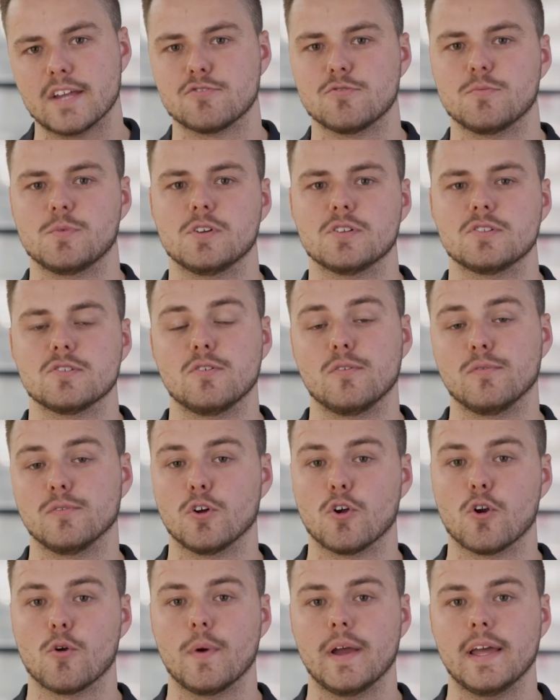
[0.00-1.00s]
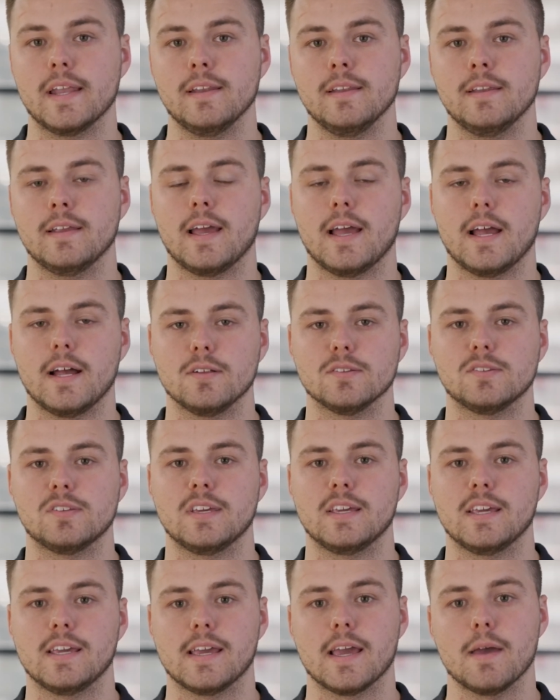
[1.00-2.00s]
attributes of LoRaWAN, L
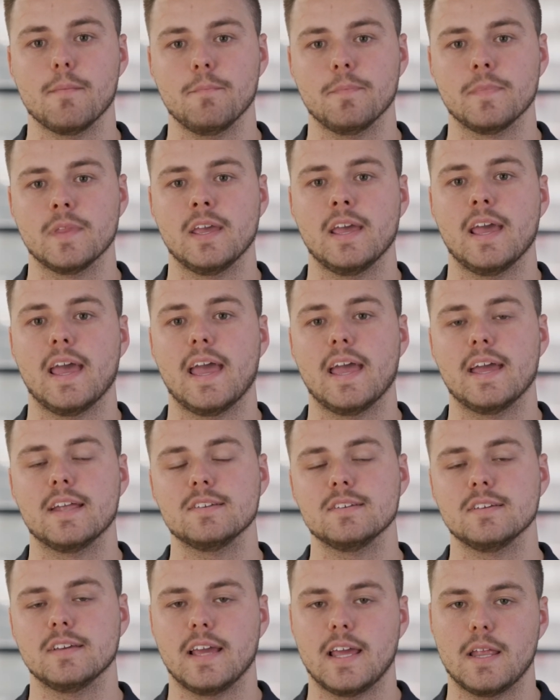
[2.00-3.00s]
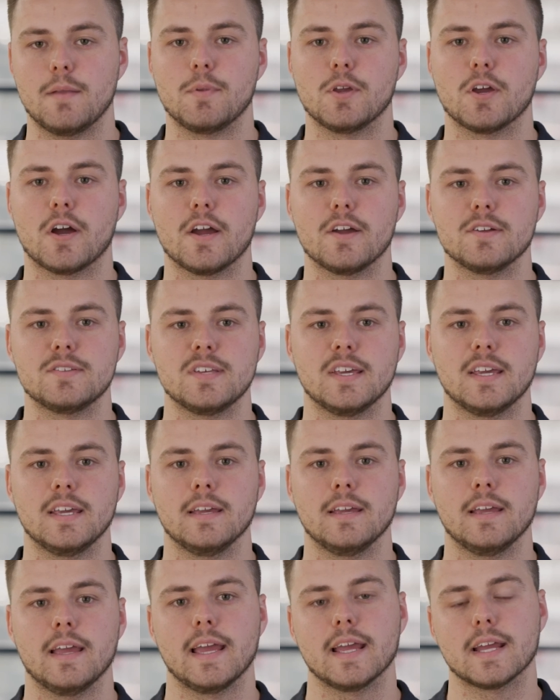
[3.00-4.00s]
T E M, and N B I O
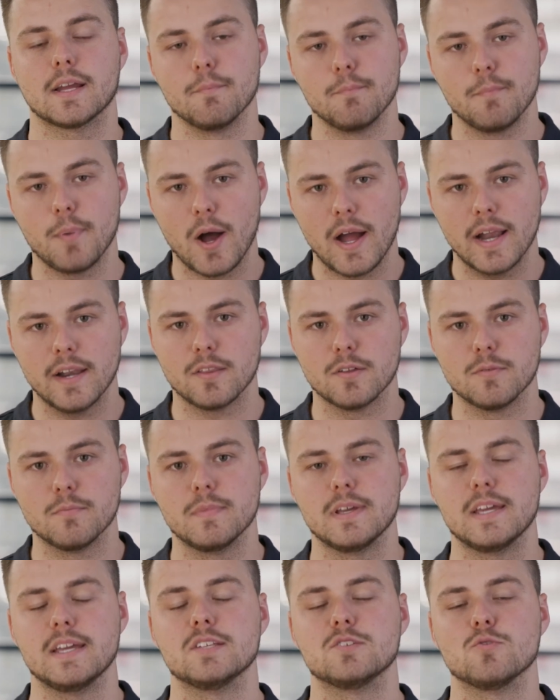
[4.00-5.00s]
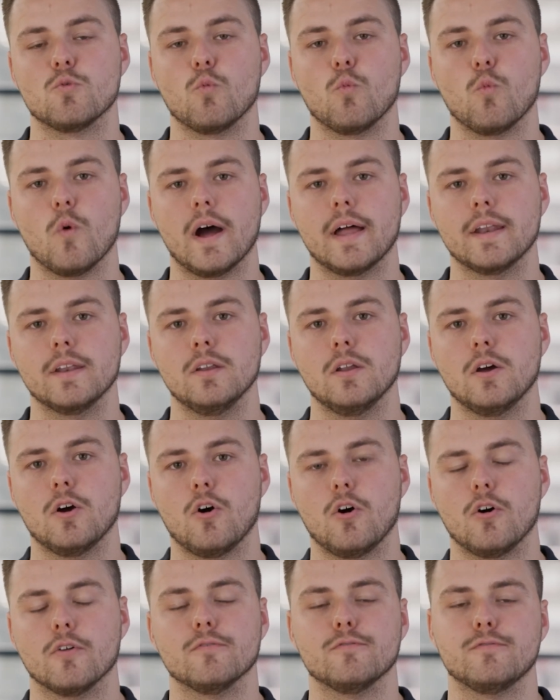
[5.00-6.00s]
T and combined them into one
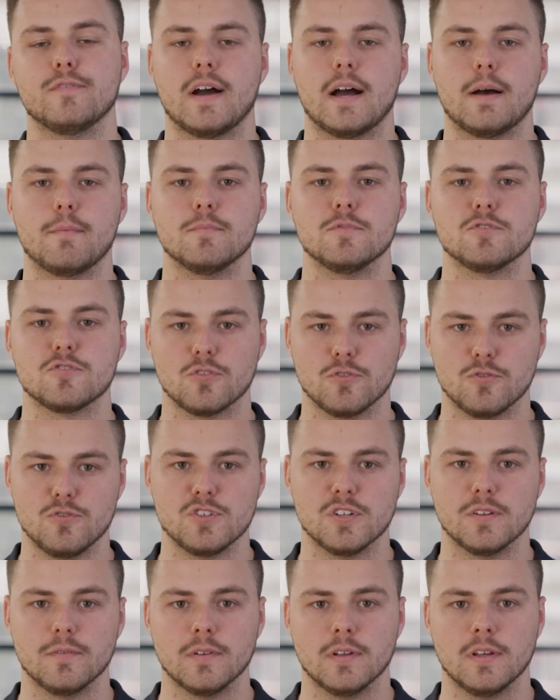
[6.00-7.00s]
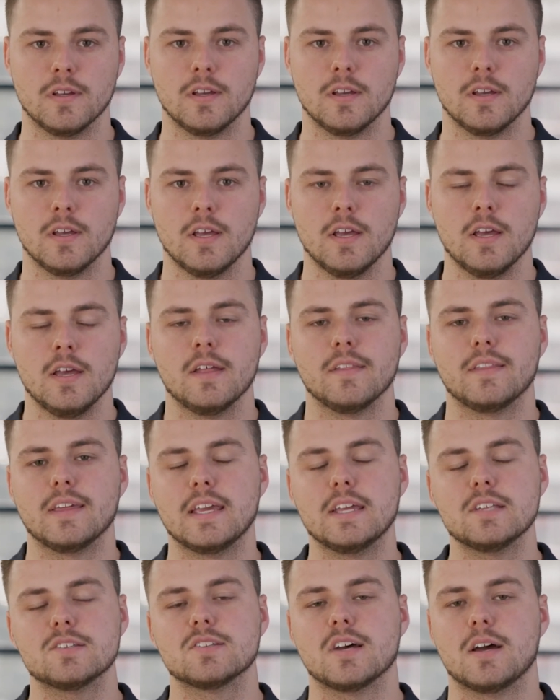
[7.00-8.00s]
on-farm solution. The
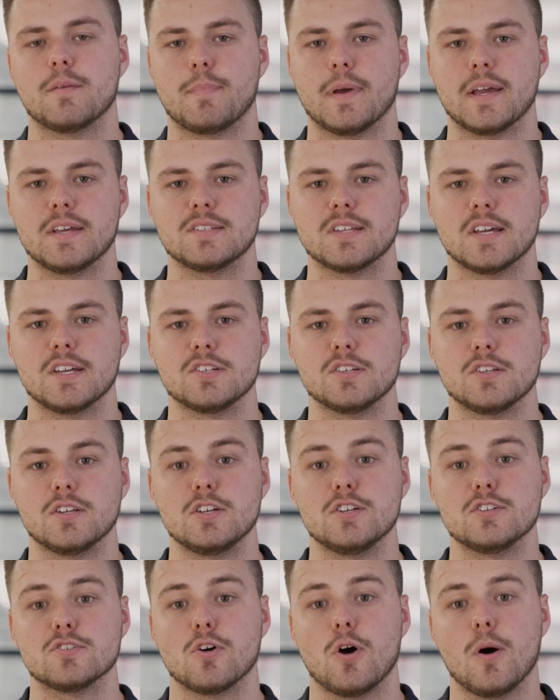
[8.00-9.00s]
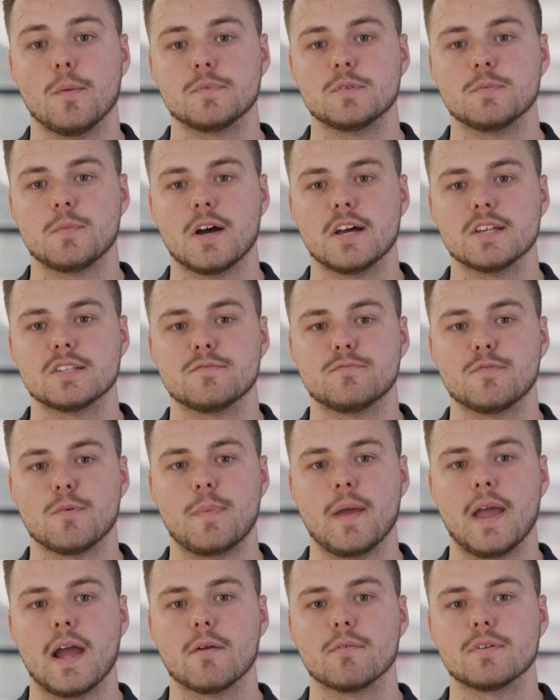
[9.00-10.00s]
INCYT base station is optimized for
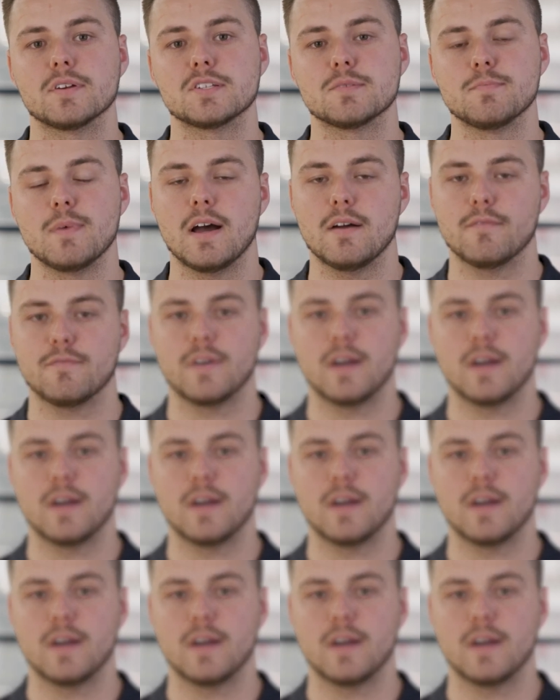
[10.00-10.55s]
powering smart